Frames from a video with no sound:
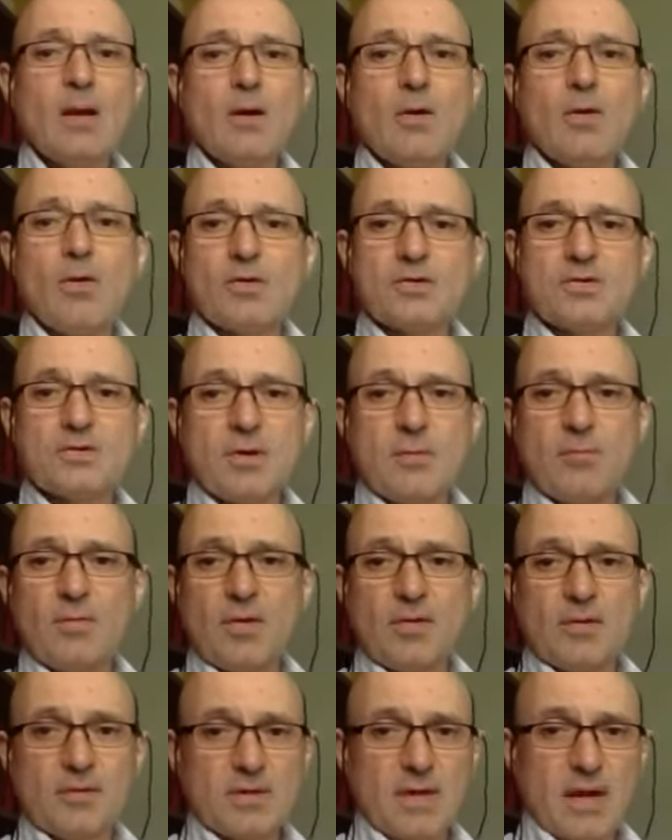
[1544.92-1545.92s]
or some
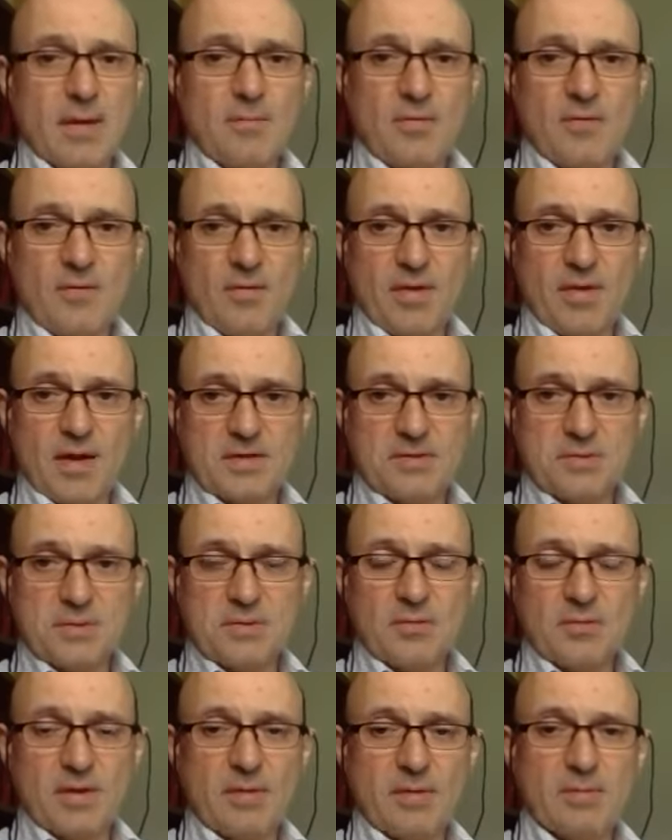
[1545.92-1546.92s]
other type of arrangement
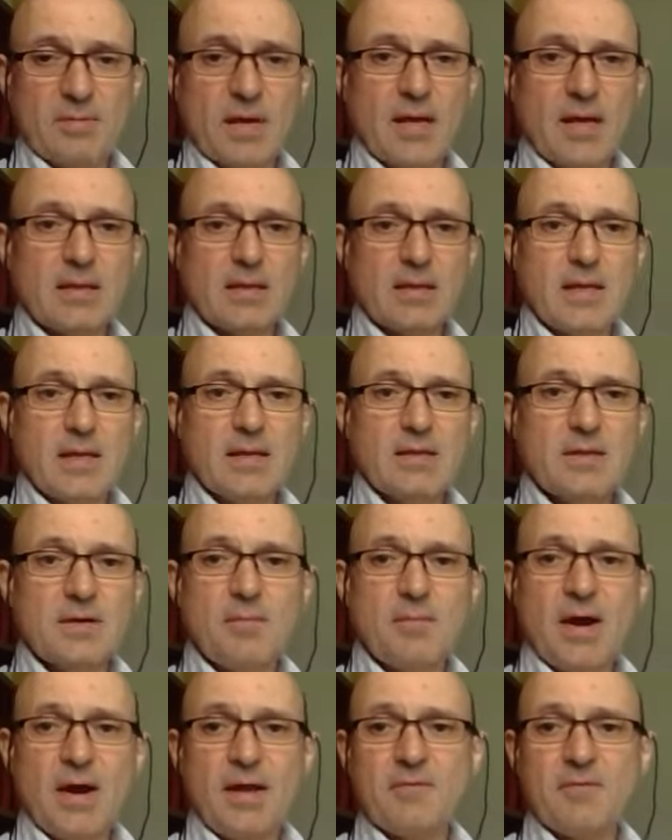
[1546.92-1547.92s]
with it, And then they're
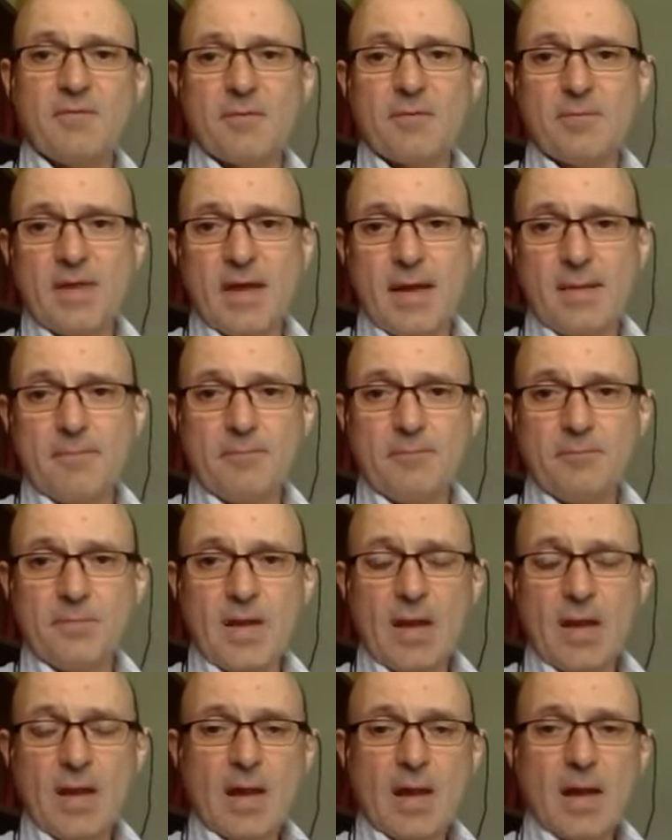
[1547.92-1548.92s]
buying from them,
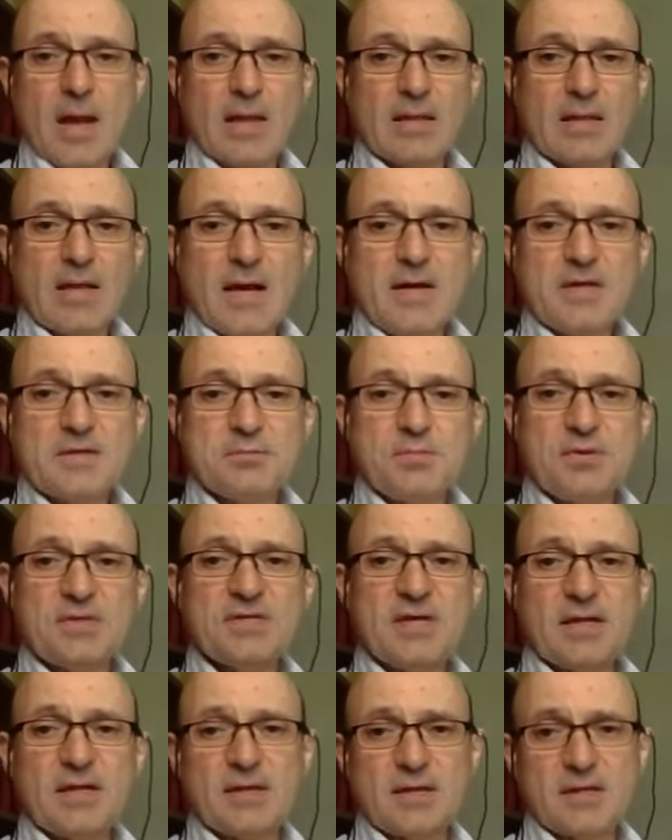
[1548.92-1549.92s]
and that is
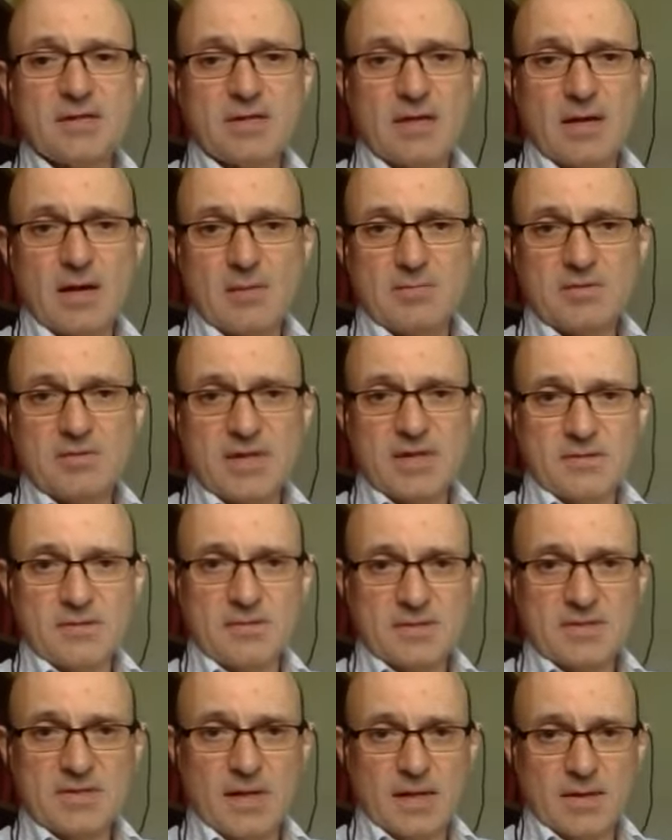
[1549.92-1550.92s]
presented as an arm's length
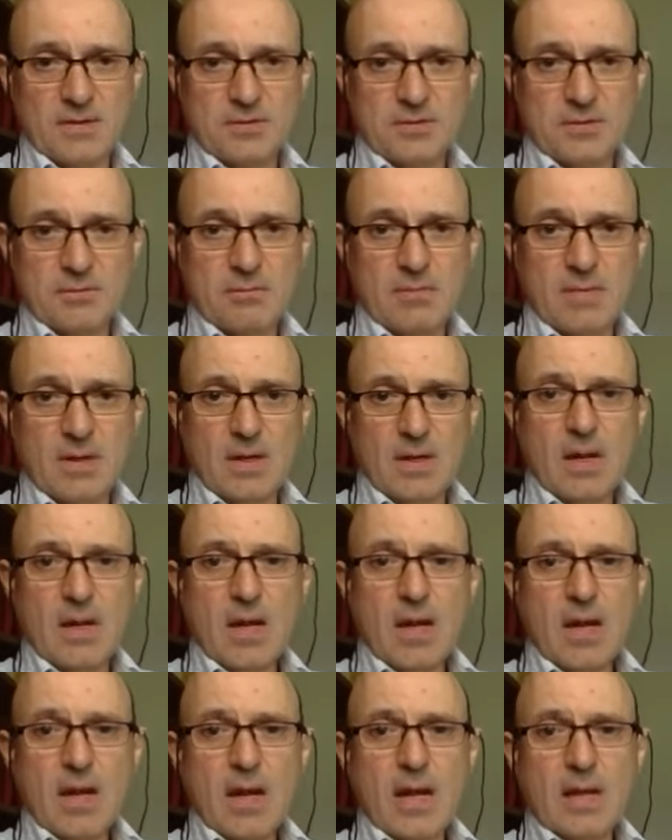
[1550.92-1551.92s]
transaction.
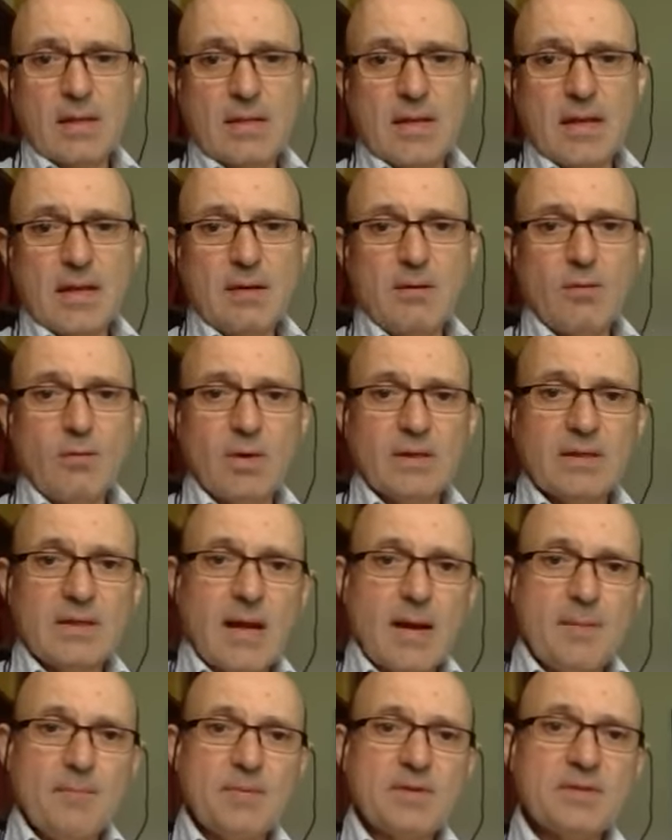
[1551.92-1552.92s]
And then what
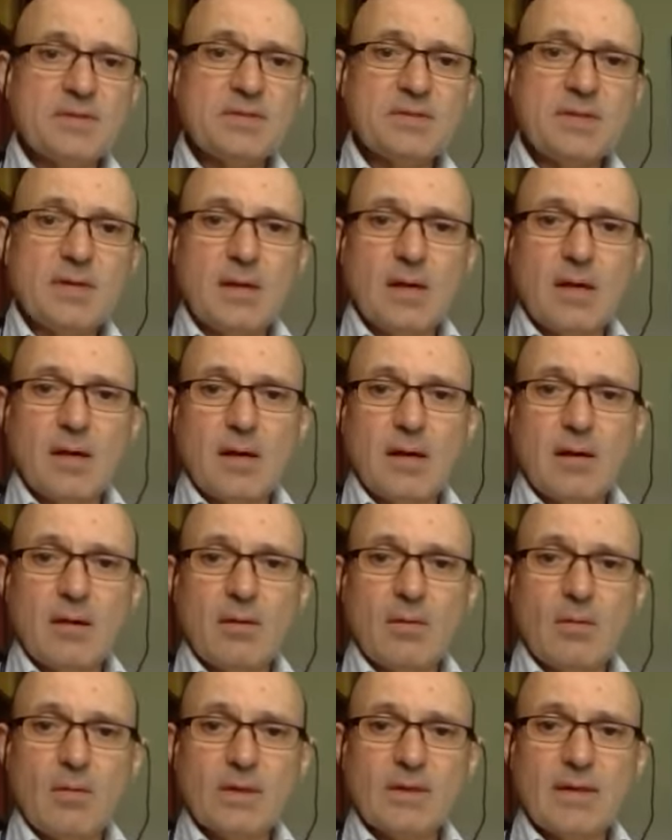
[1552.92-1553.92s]
happens? Uh,
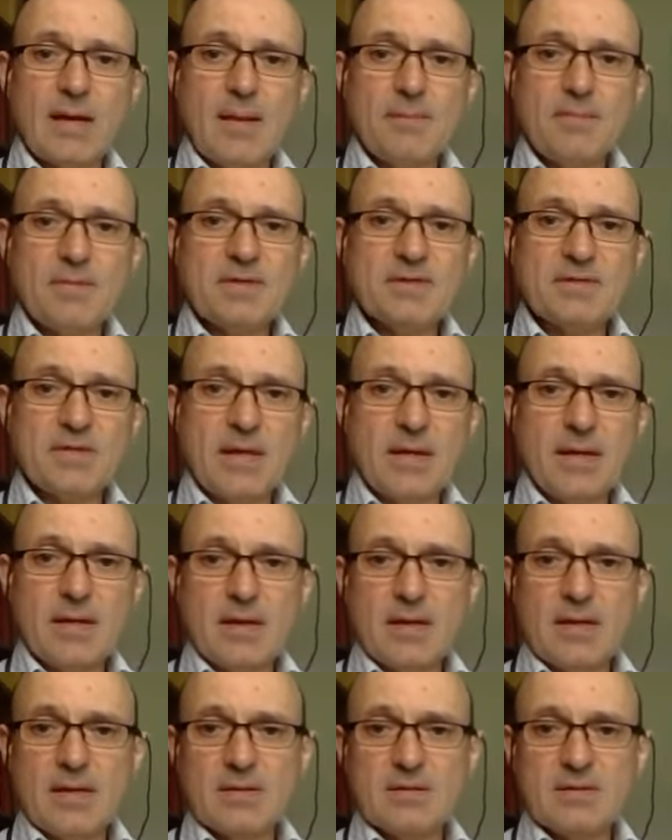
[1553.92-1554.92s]
what happens then
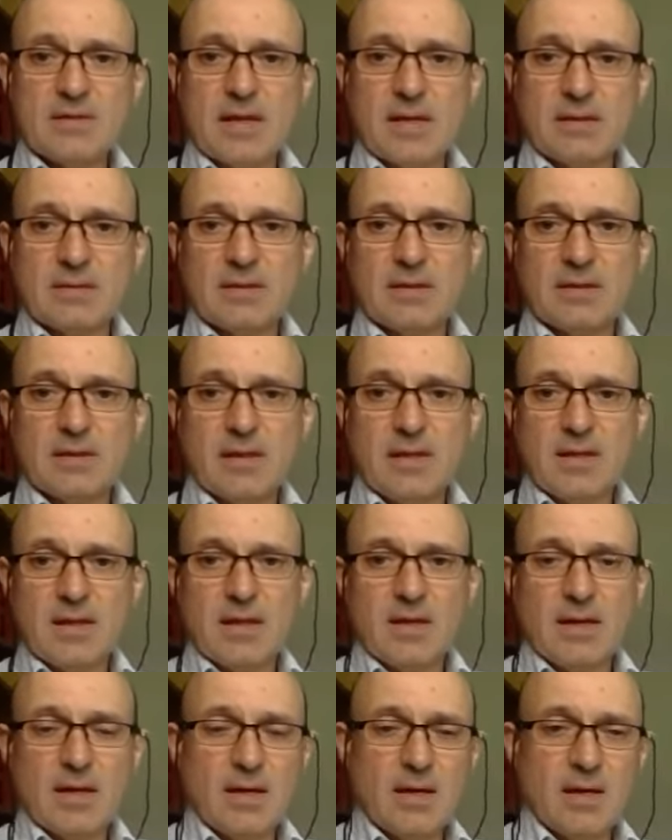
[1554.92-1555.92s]
is that the
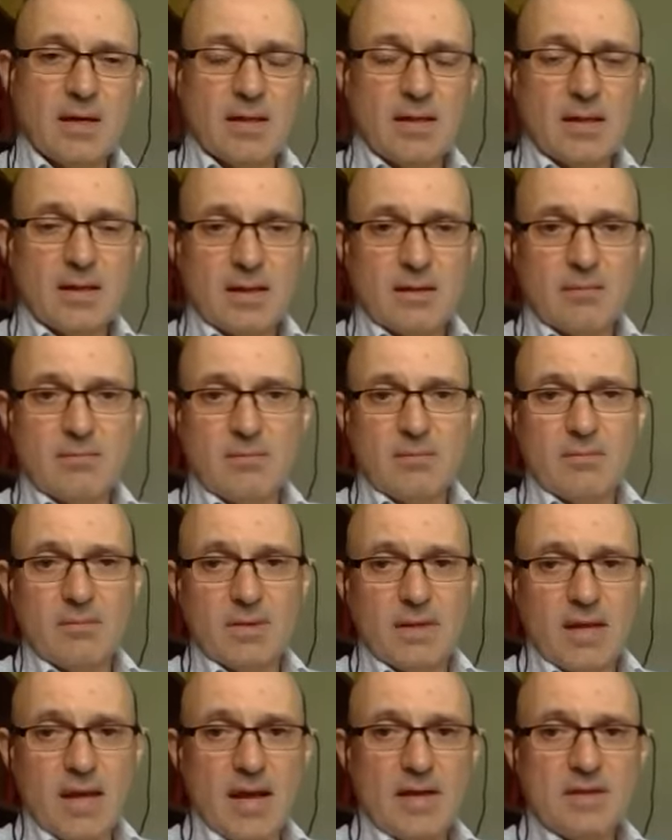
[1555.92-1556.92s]
uh, the
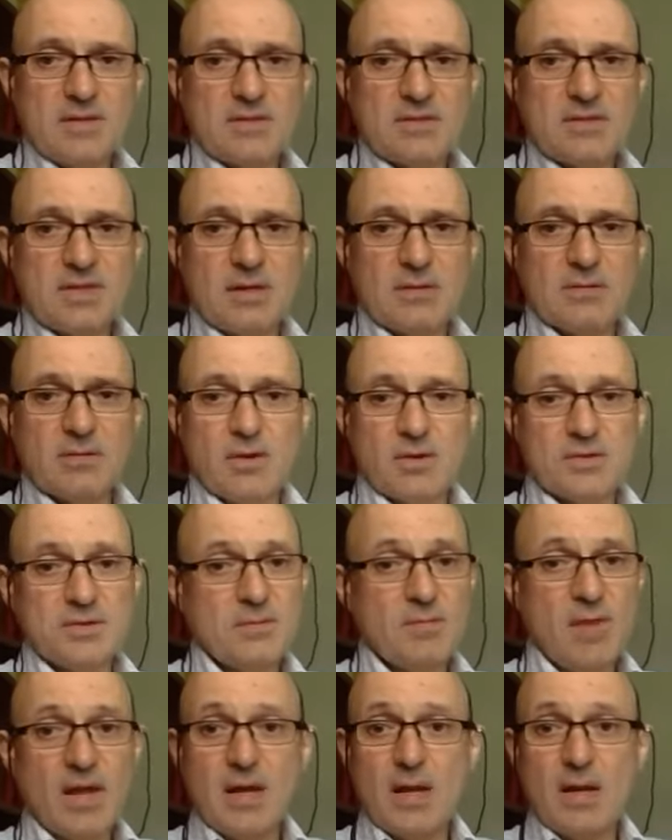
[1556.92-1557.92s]
the agency doesn't
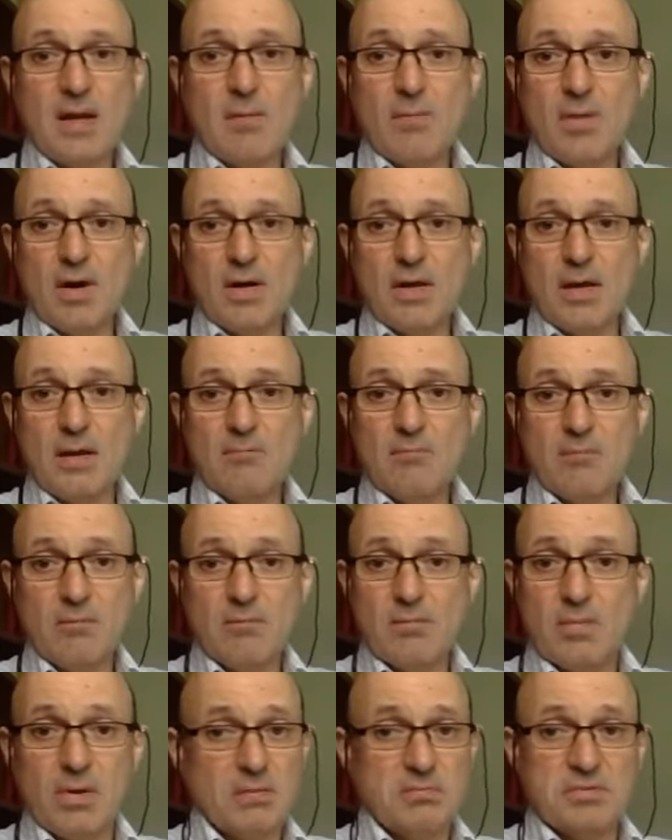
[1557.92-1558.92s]
make any money.
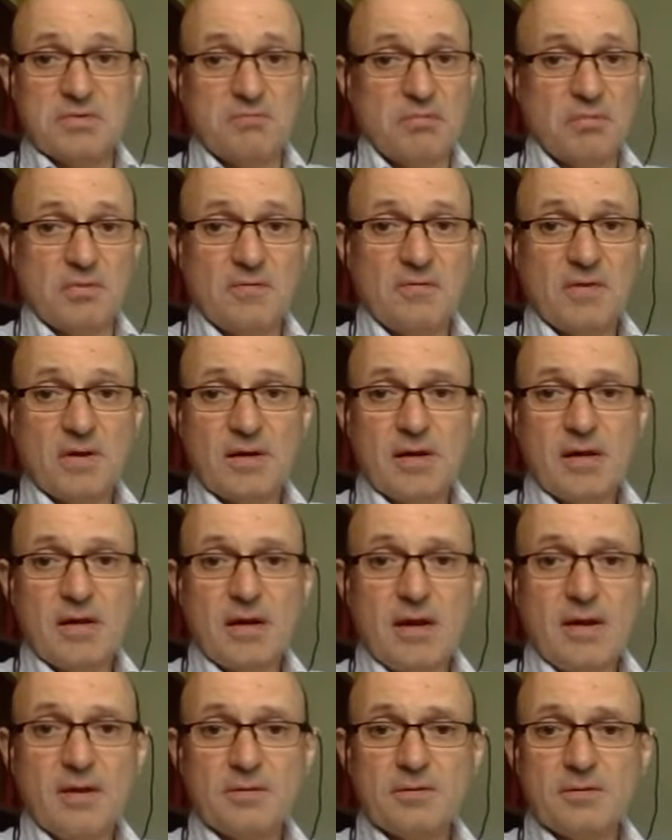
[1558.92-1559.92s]
It's perfectly
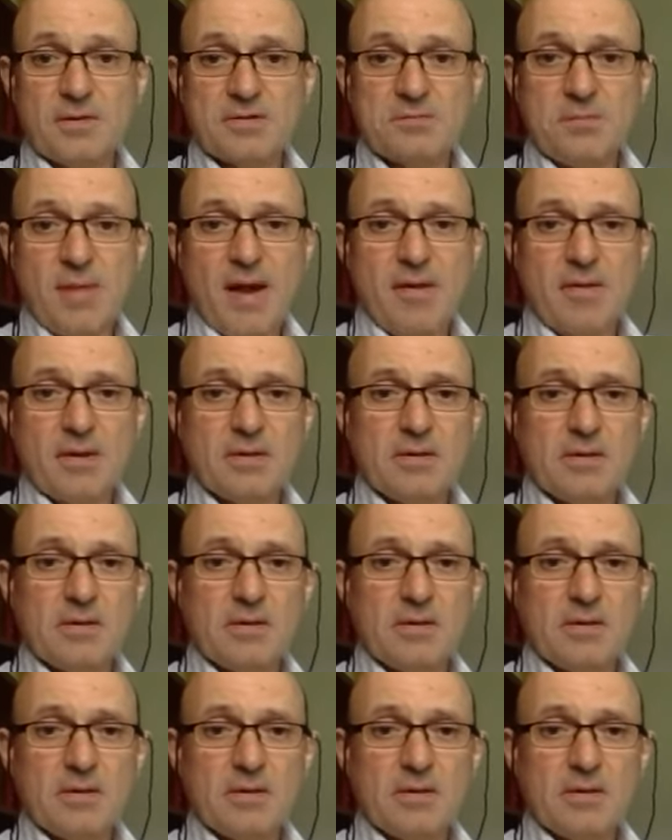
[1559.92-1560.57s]
clear, transparent